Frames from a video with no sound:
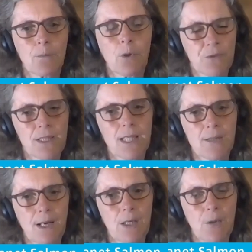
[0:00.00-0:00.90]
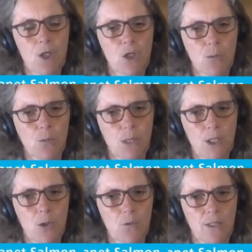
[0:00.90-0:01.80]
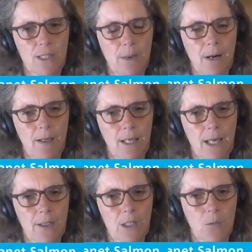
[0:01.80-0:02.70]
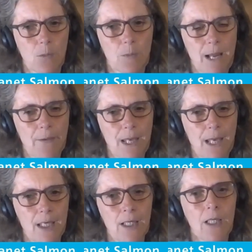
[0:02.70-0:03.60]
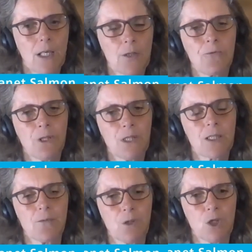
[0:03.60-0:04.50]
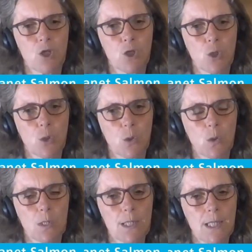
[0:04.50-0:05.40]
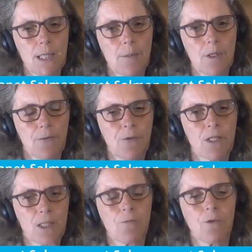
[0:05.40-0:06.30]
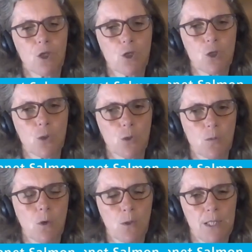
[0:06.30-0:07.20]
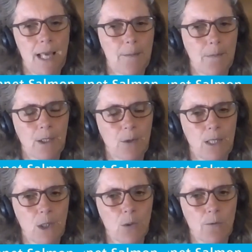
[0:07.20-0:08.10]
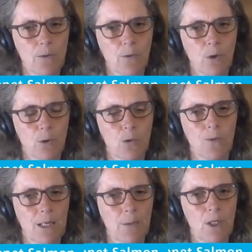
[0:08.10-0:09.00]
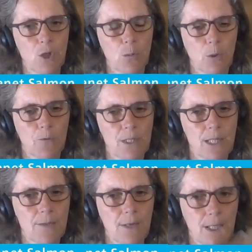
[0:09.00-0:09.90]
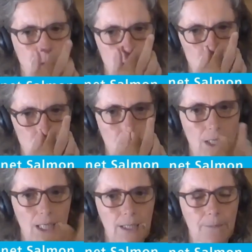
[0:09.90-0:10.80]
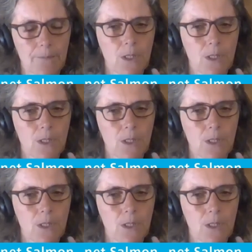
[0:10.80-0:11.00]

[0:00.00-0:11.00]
Profit center valuation within universal parallel accounting will be out there, and the first conversion tools. But the first conversion tools won't yet migrate you if you've got group valuation or profit center valuation running.